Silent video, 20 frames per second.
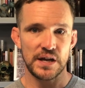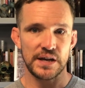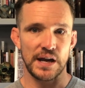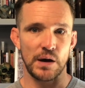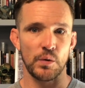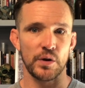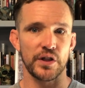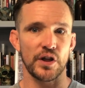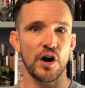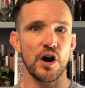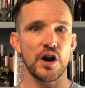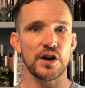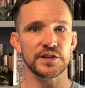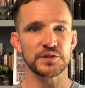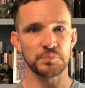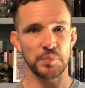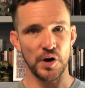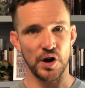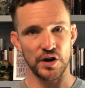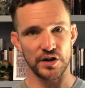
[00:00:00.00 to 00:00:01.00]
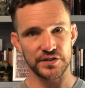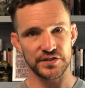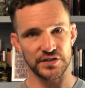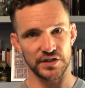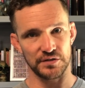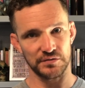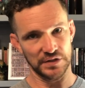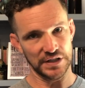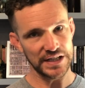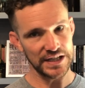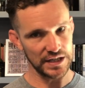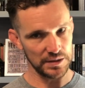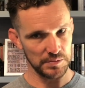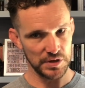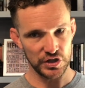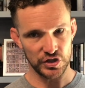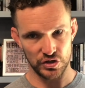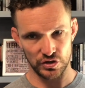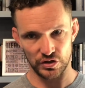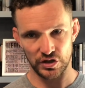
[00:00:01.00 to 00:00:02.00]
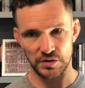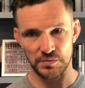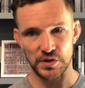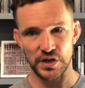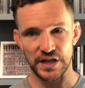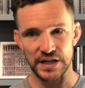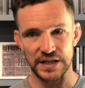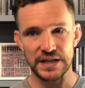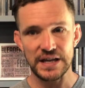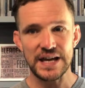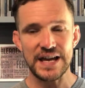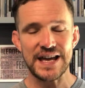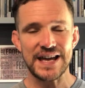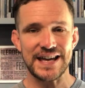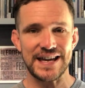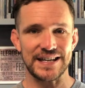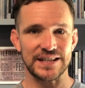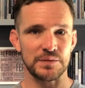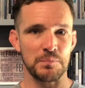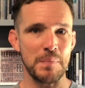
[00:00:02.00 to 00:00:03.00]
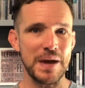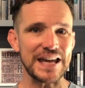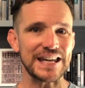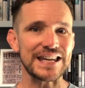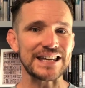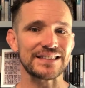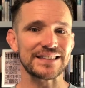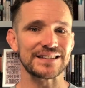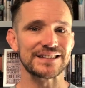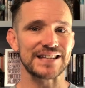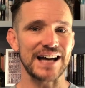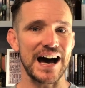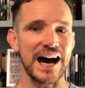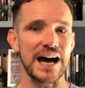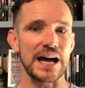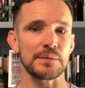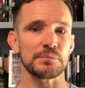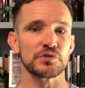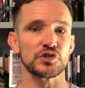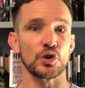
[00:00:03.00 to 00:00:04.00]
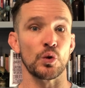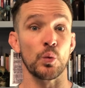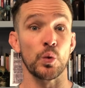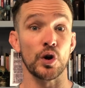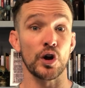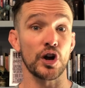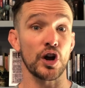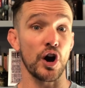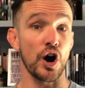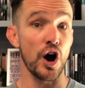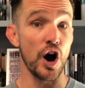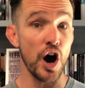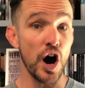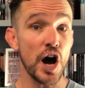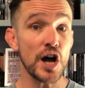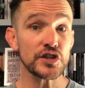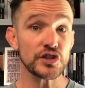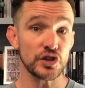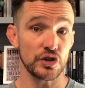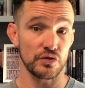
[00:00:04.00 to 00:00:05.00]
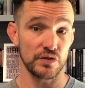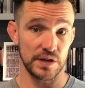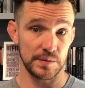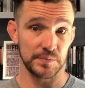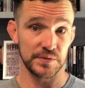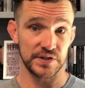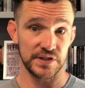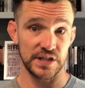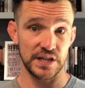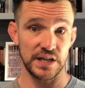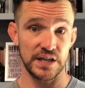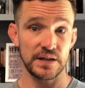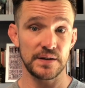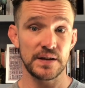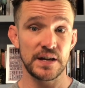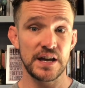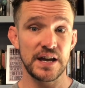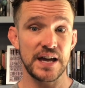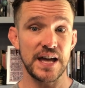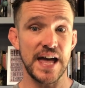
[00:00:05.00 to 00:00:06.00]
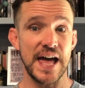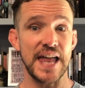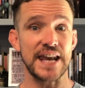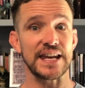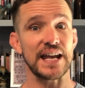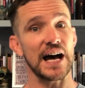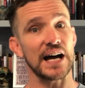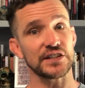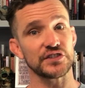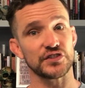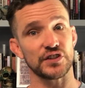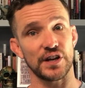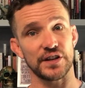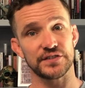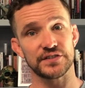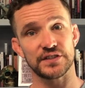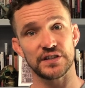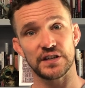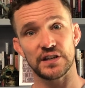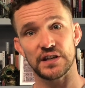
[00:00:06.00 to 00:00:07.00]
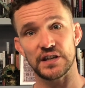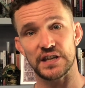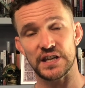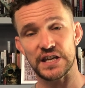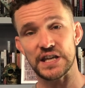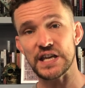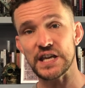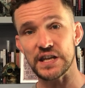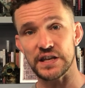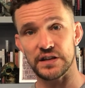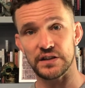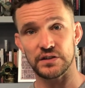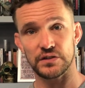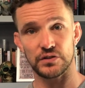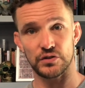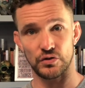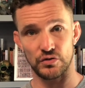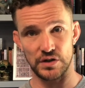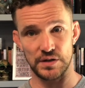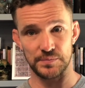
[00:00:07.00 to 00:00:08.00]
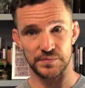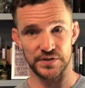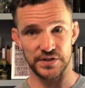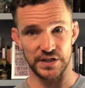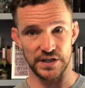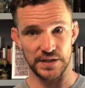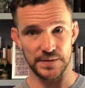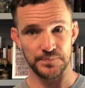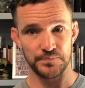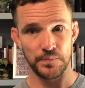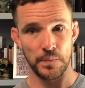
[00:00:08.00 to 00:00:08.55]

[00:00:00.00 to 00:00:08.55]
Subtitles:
Now, one of the hardest parts of leading a missional community is making the time to work on your MC and not just in your MC.